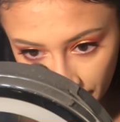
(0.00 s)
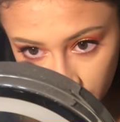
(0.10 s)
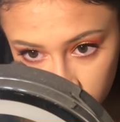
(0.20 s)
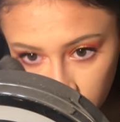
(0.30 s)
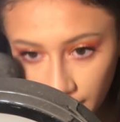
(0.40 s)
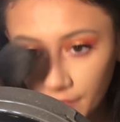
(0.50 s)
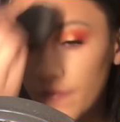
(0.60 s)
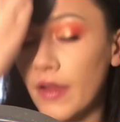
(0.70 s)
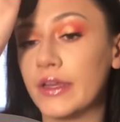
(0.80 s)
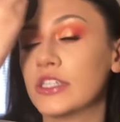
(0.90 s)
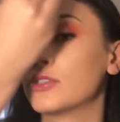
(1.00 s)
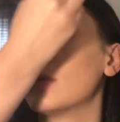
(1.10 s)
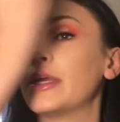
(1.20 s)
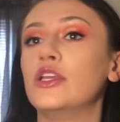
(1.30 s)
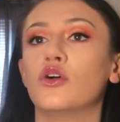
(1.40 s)
You can see the foundation
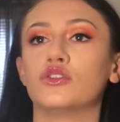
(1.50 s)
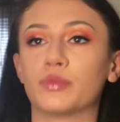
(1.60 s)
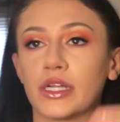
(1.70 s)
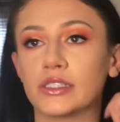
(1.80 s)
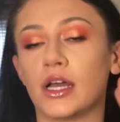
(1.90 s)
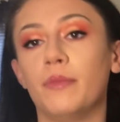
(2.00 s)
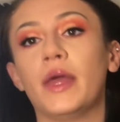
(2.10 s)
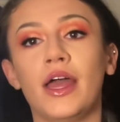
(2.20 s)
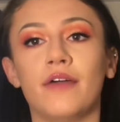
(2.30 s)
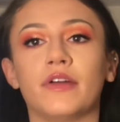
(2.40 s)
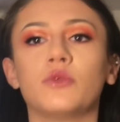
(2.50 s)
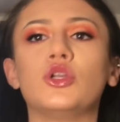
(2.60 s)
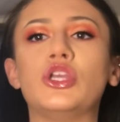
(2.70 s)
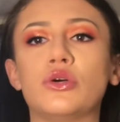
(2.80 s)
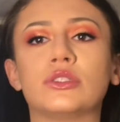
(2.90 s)
around my nose breaks up. If
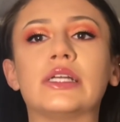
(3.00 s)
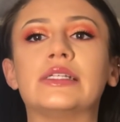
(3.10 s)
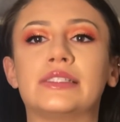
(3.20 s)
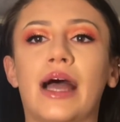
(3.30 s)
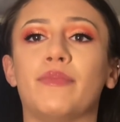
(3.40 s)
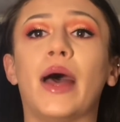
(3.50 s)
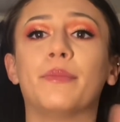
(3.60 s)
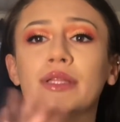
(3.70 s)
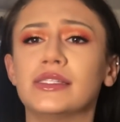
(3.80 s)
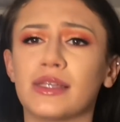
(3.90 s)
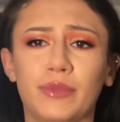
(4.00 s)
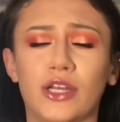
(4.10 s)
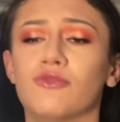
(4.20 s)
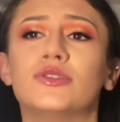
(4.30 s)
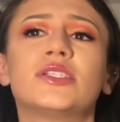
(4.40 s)
anyone knows how to stop that, please let me
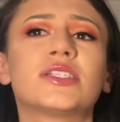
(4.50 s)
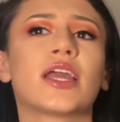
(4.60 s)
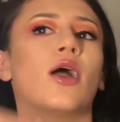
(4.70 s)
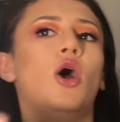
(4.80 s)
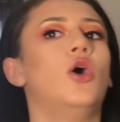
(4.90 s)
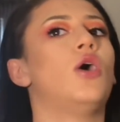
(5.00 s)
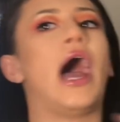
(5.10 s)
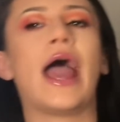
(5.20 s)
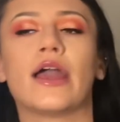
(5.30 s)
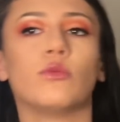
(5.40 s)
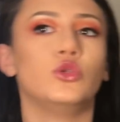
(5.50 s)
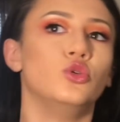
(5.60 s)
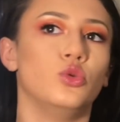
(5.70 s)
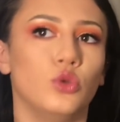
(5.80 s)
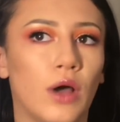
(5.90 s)
know. This is like, I help
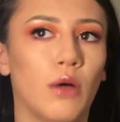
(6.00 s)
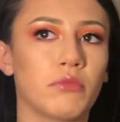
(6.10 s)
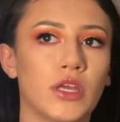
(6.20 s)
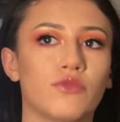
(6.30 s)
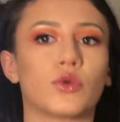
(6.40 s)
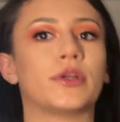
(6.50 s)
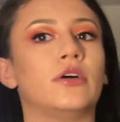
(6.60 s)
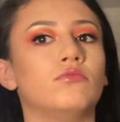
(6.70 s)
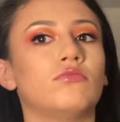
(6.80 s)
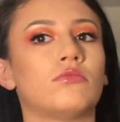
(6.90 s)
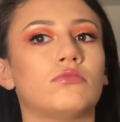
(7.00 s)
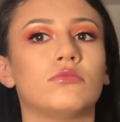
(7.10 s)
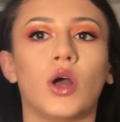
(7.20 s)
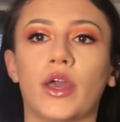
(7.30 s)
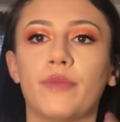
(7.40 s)
you, you help me, for real.
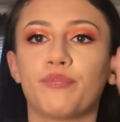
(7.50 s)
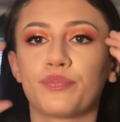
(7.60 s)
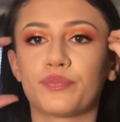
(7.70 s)
Okay?